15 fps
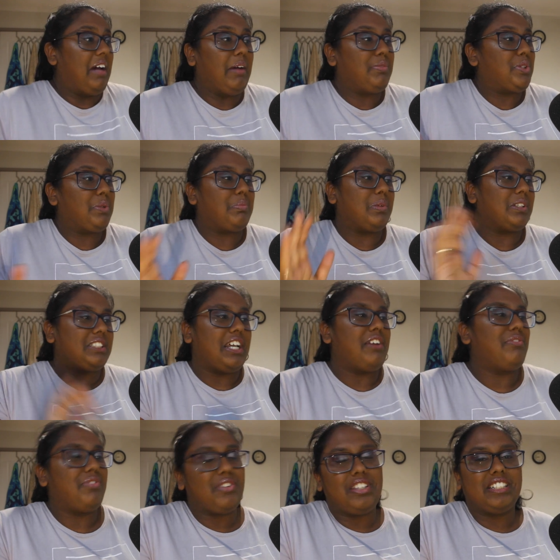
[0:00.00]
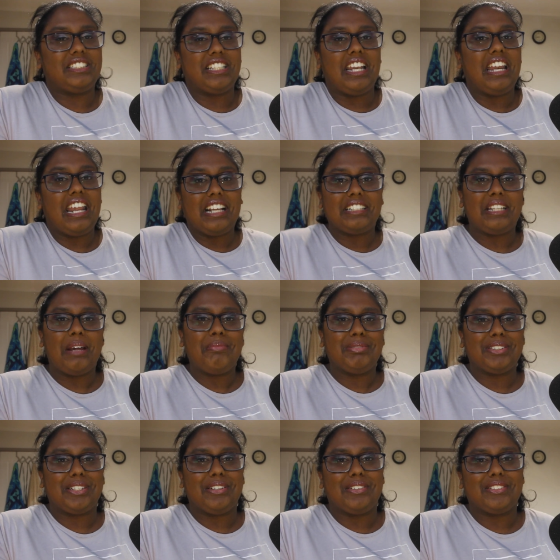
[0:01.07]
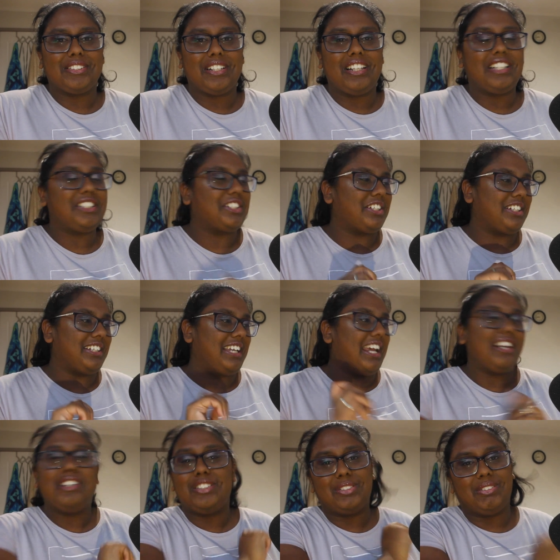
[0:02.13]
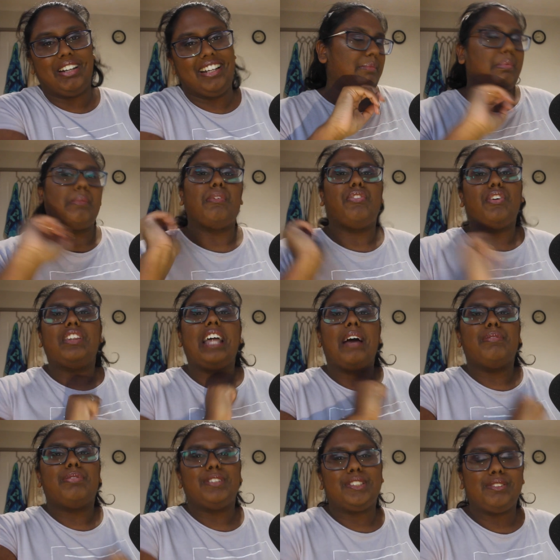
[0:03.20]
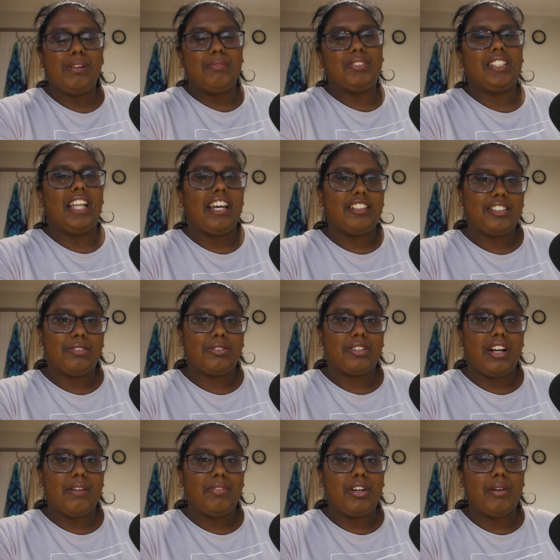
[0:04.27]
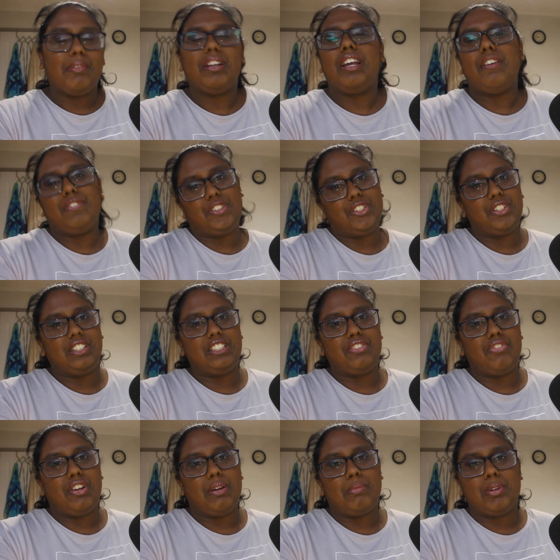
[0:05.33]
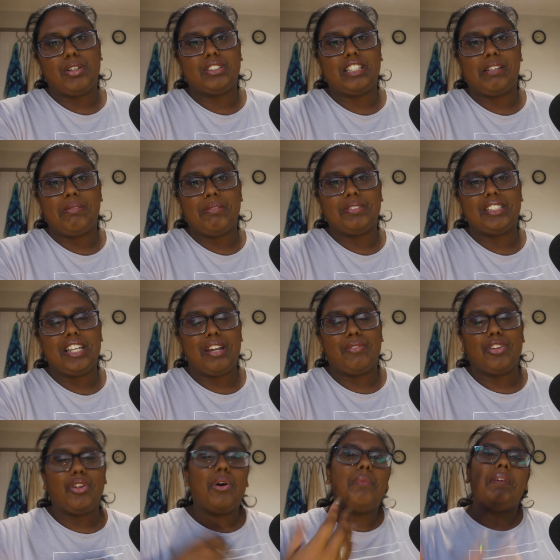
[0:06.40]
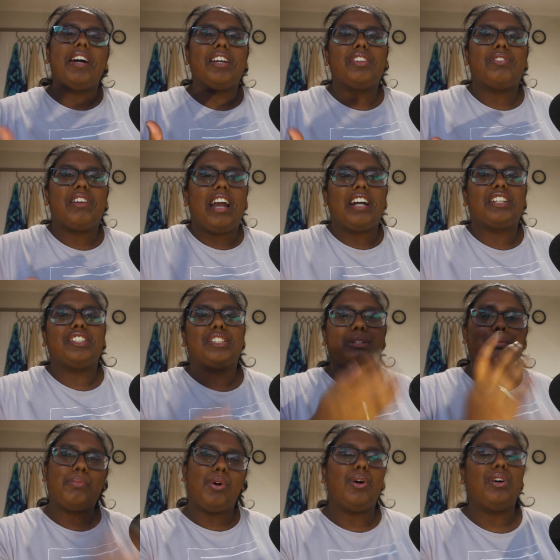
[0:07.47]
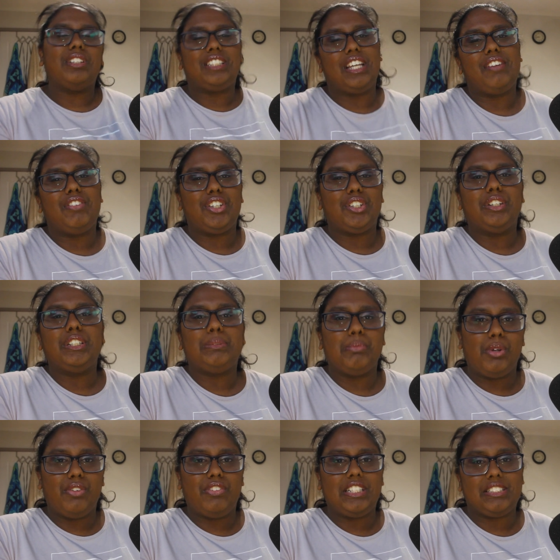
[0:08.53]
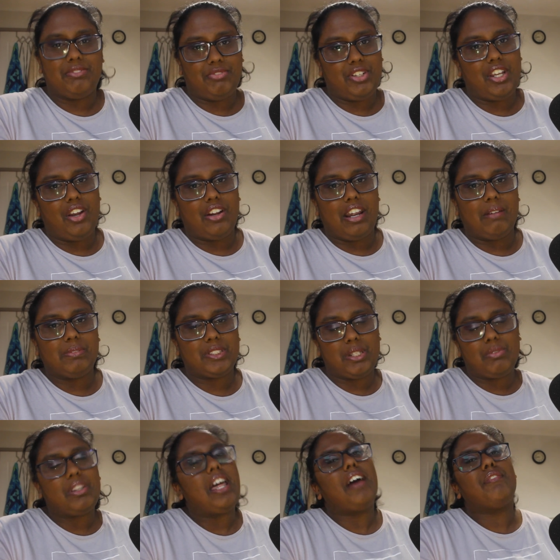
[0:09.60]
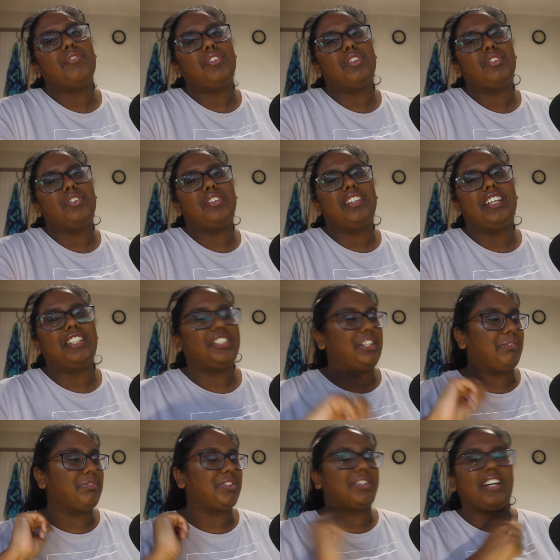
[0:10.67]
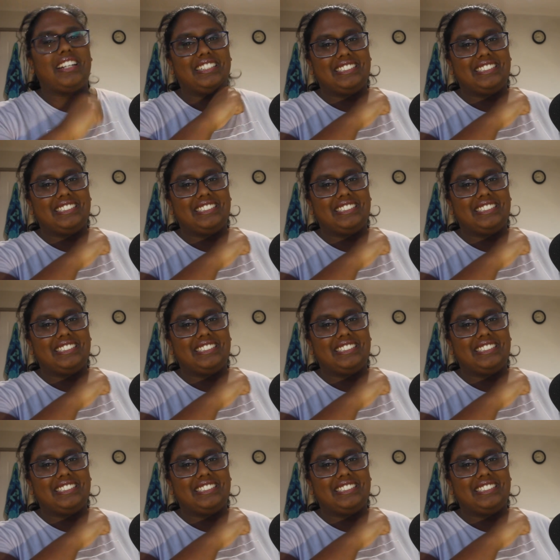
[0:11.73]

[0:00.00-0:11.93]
I'm super excited for this next episode. So let's get into it. But before that, please remember to like, subscribe, and comment if you enjoyed this video, but also keep up to date with all my other reactions to more TV shows, movies, and video games. So without further ado, let's jump straight